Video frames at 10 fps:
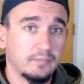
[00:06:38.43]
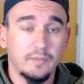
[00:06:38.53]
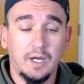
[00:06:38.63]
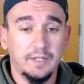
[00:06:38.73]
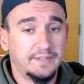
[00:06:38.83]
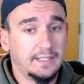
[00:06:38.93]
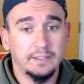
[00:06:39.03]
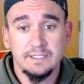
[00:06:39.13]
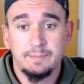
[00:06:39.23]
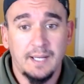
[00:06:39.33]

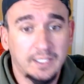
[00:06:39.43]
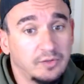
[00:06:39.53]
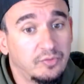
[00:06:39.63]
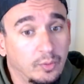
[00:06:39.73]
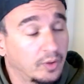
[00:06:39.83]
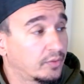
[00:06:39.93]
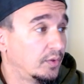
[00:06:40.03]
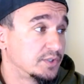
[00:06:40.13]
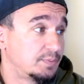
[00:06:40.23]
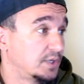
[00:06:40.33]
dailies back and forth,
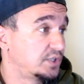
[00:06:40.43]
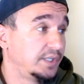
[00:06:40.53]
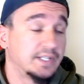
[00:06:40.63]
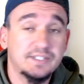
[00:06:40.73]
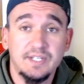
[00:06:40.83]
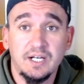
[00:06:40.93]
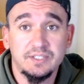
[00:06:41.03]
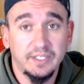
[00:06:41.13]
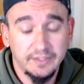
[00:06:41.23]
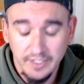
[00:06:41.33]
especially on stocks
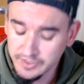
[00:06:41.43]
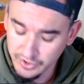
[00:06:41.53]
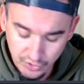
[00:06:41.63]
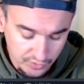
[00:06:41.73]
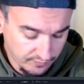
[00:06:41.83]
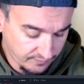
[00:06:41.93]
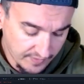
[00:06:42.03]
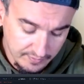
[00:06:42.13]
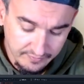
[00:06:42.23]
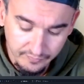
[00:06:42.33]
like this, is just
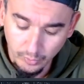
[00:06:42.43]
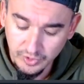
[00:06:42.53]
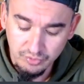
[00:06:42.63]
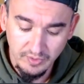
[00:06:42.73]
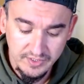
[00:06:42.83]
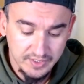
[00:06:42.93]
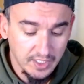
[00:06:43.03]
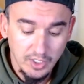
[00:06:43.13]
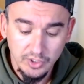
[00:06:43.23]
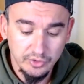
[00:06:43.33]
very foolish risk.
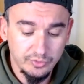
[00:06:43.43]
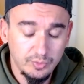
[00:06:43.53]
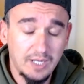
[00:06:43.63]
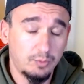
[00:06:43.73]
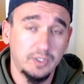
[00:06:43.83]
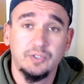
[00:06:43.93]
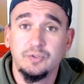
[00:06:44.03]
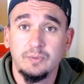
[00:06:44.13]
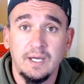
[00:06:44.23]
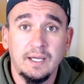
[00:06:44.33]
You do not want to do
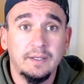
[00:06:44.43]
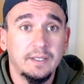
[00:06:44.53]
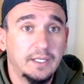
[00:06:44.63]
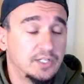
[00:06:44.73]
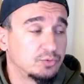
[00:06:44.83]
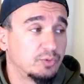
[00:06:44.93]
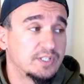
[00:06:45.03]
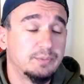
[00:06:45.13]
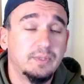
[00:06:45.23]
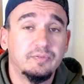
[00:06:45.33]
that. It is a
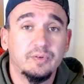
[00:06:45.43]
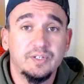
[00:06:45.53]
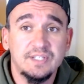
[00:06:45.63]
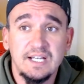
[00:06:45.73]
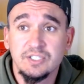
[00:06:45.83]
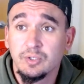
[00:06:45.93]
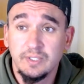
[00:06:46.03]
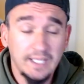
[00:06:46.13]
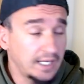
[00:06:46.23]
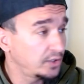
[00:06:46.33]
recipe for disaster.
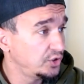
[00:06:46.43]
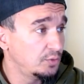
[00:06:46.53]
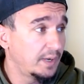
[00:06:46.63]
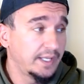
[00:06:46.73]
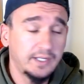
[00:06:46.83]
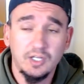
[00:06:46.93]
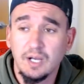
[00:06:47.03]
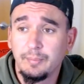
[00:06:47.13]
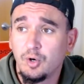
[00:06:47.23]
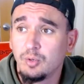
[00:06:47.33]
Yeah, you might hit a
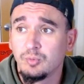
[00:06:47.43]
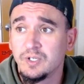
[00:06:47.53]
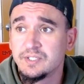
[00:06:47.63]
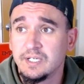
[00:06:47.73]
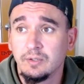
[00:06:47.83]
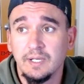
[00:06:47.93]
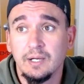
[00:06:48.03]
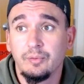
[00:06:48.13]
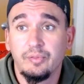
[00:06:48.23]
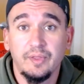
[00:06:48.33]
couple home runs here and there
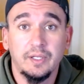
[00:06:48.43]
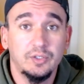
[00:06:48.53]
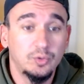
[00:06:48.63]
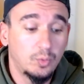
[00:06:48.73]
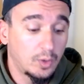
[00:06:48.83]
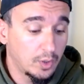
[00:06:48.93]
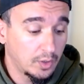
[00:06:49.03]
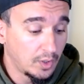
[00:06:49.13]
and think you are